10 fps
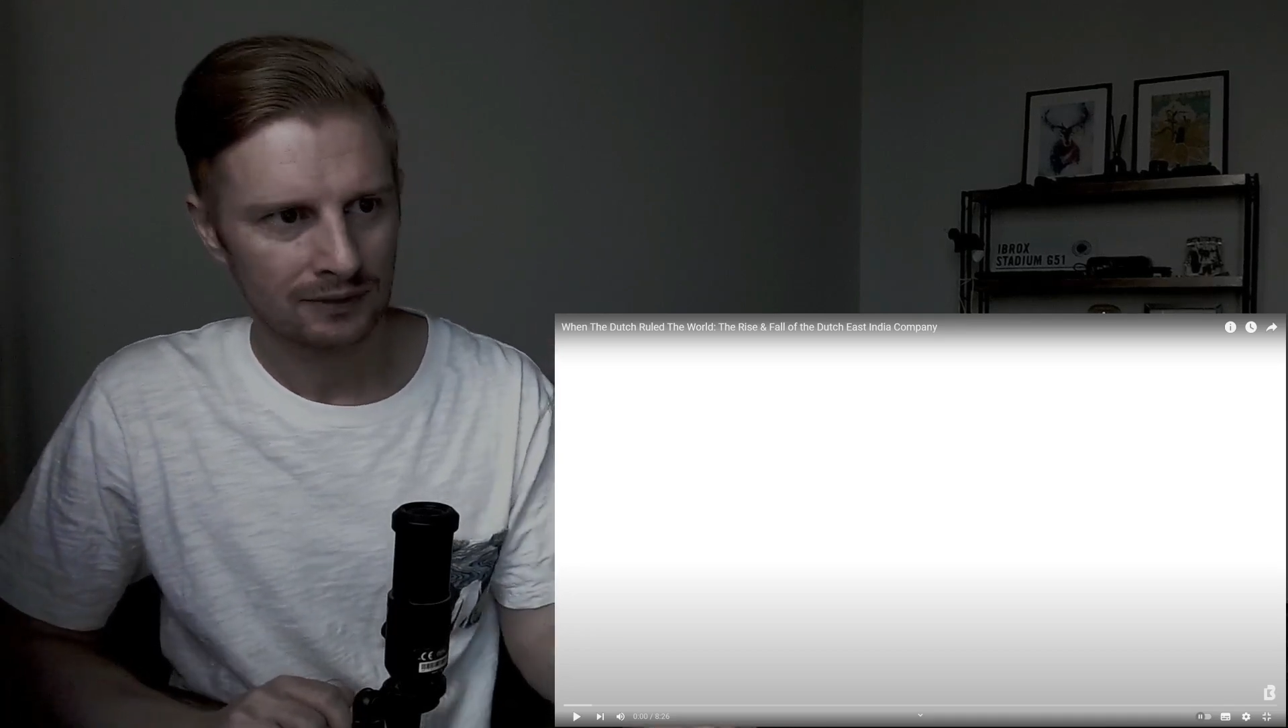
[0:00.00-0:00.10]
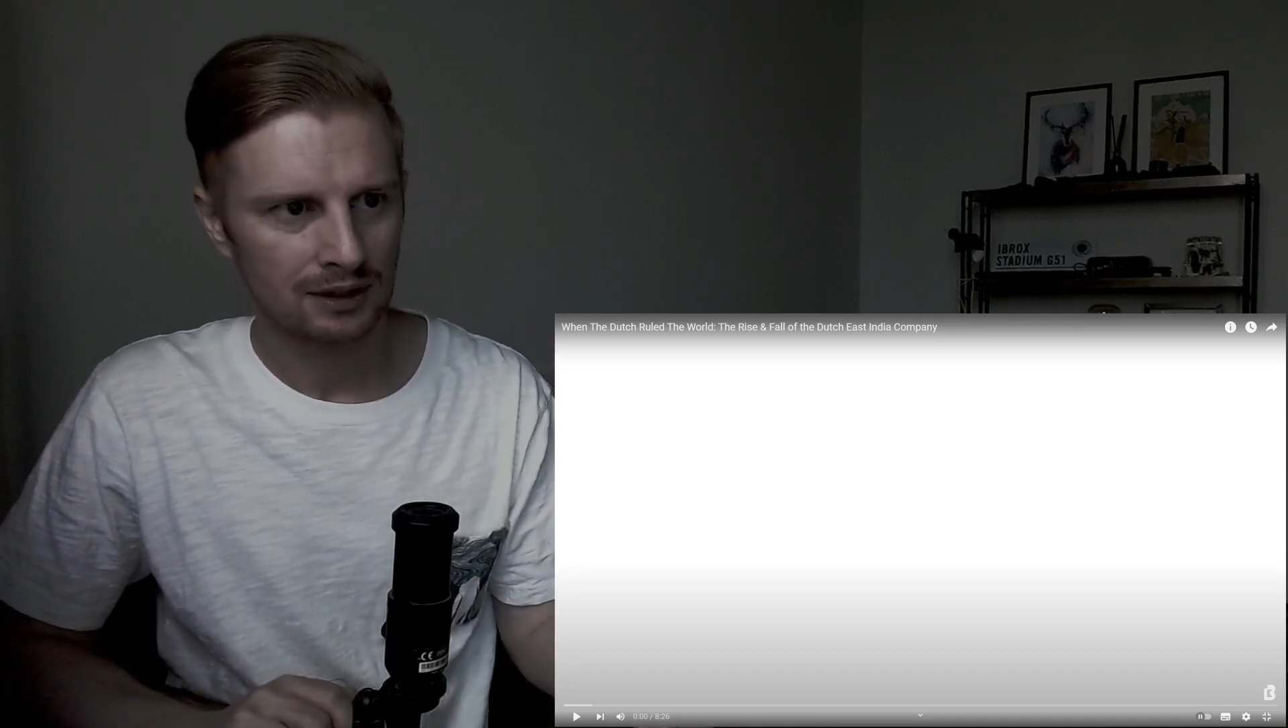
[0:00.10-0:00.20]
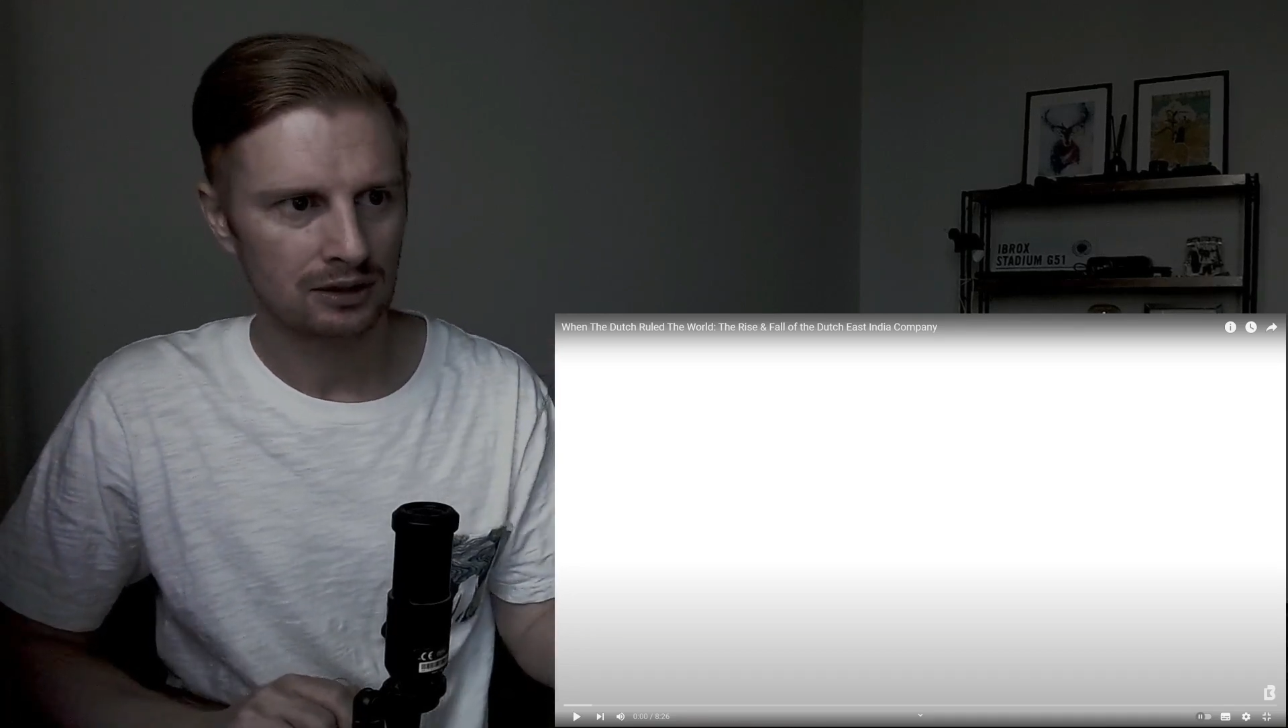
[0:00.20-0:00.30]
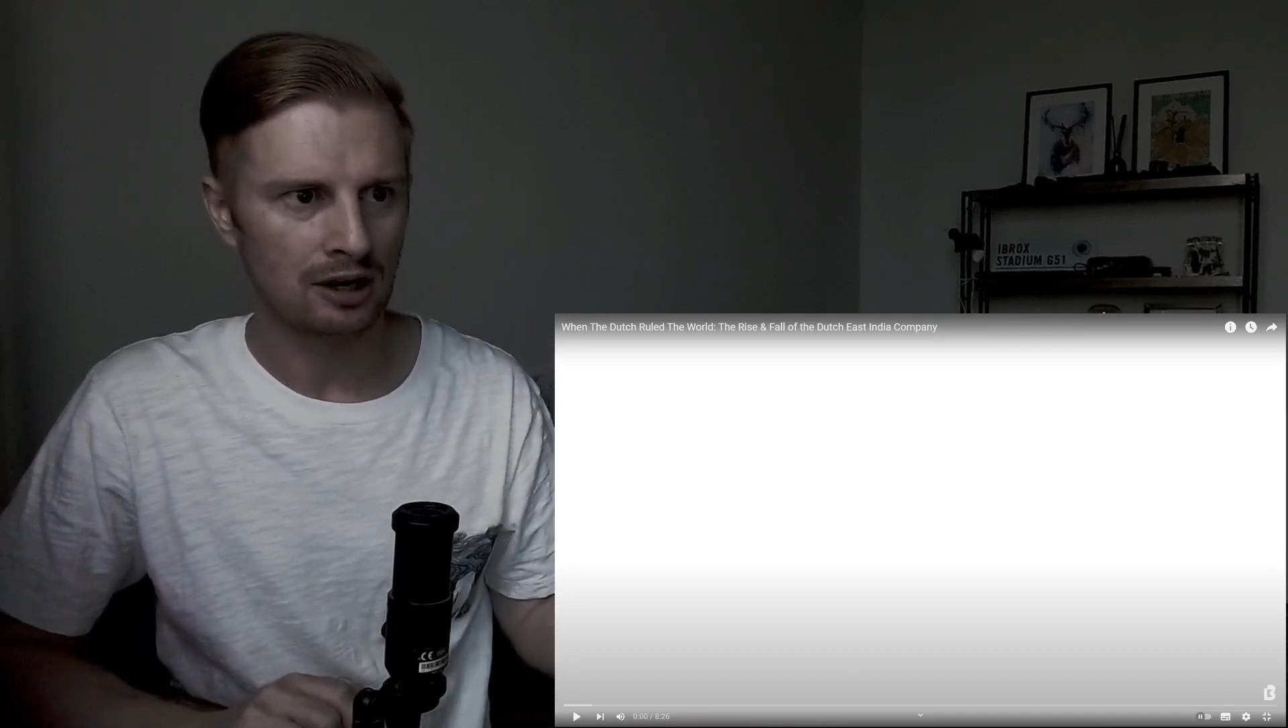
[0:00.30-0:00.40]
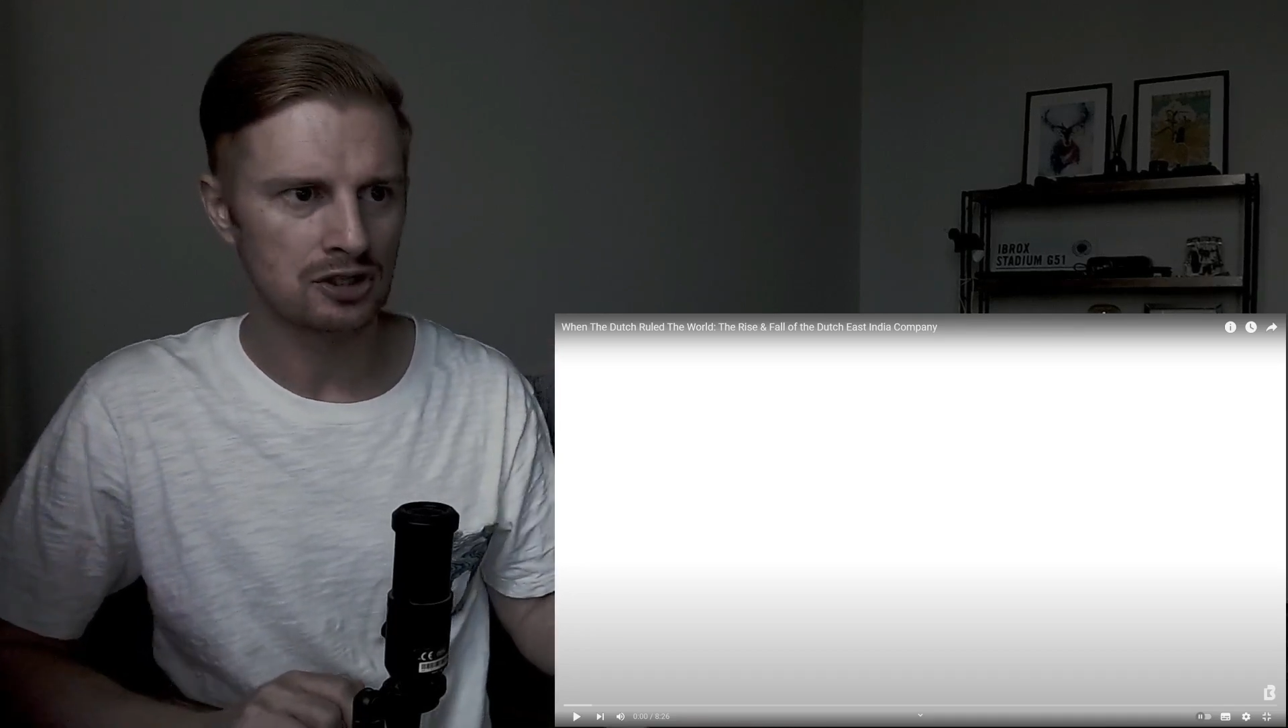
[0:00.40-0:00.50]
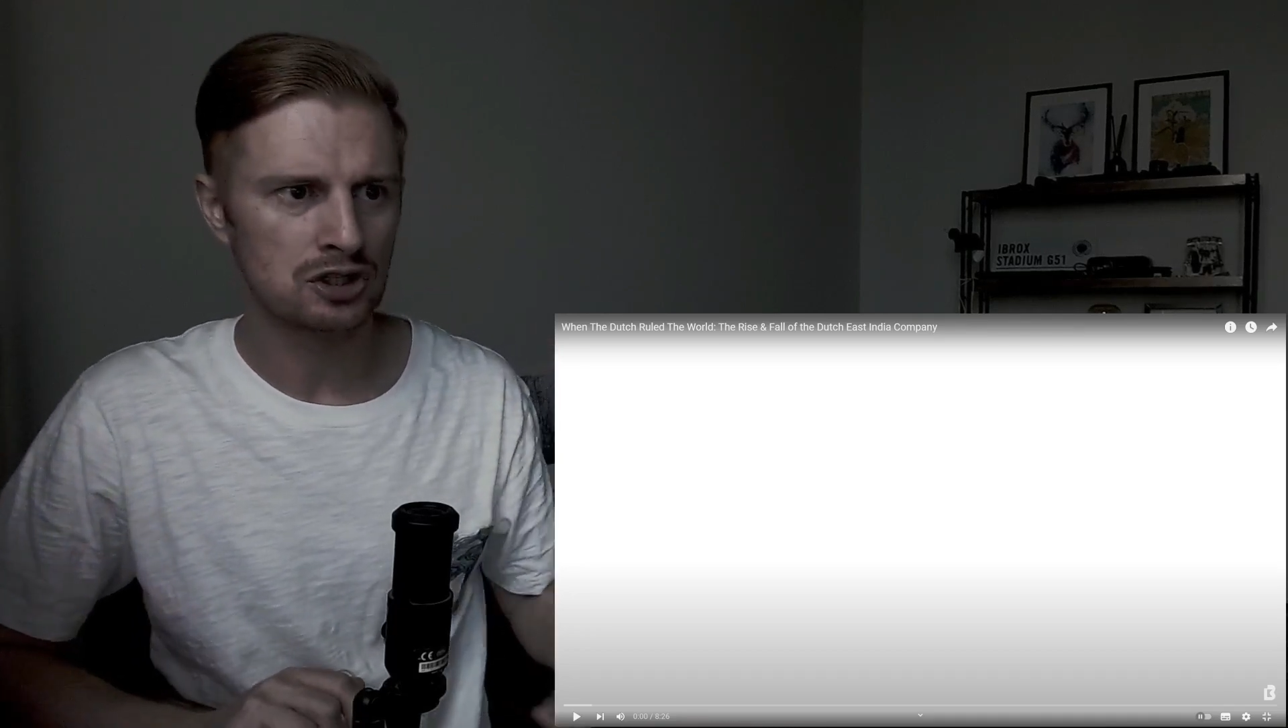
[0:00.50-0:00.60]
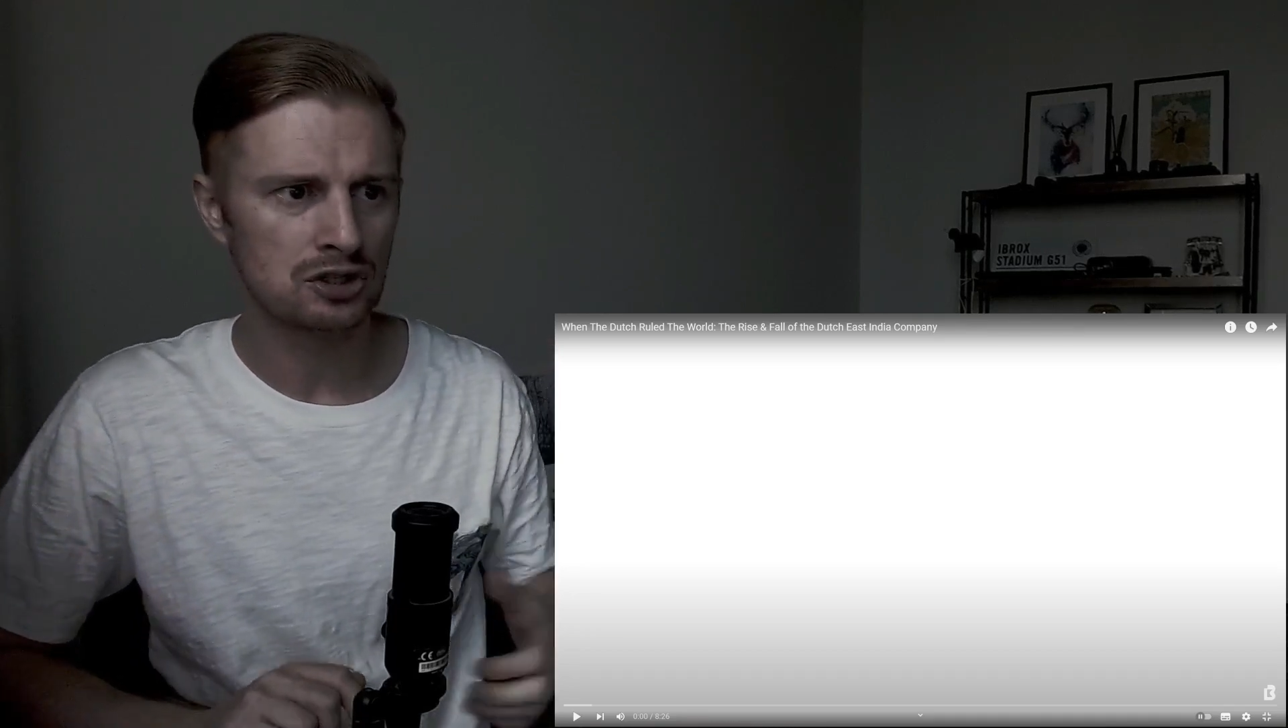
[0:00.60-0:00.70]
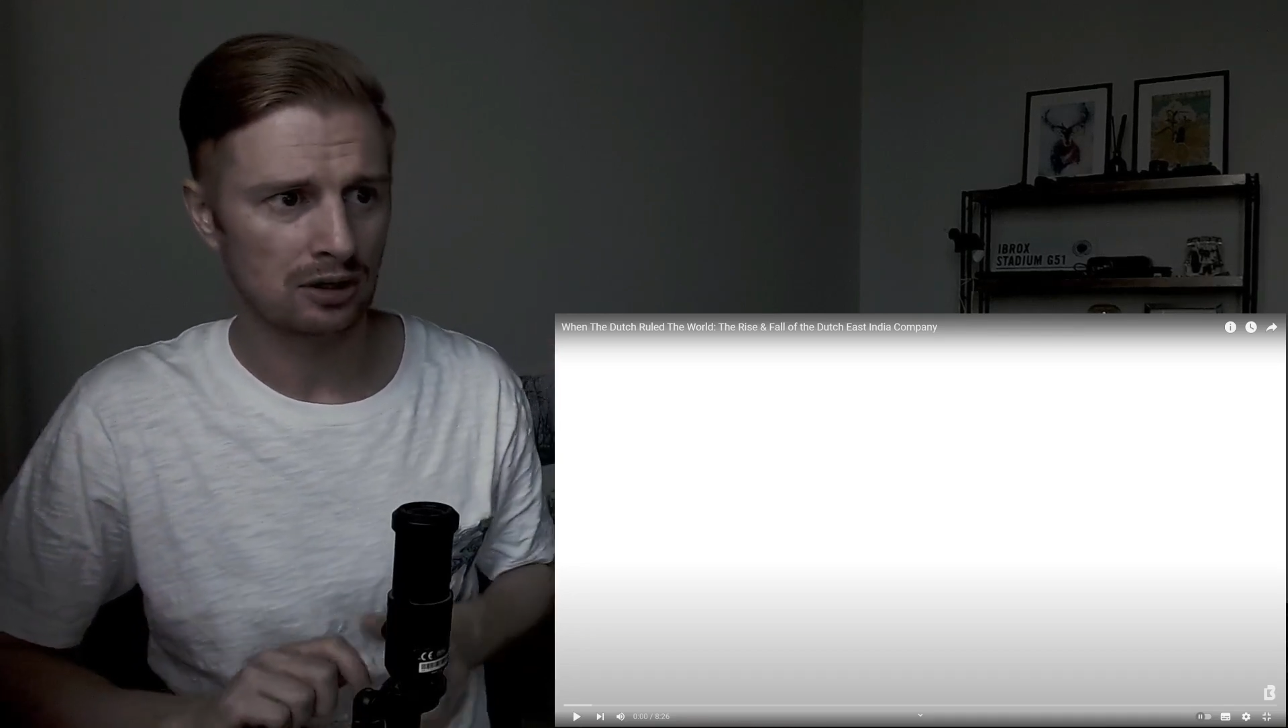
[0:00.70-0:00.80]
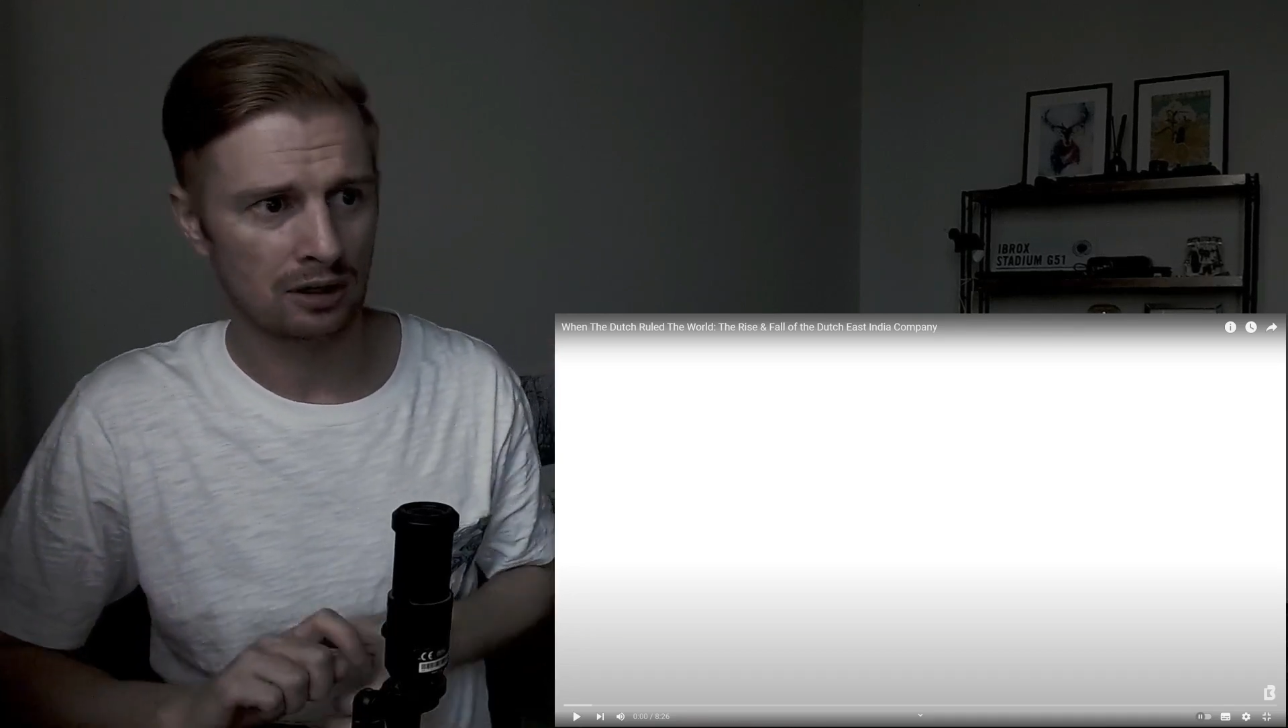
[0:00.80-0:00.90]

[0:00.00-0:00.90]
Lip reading: Dutch,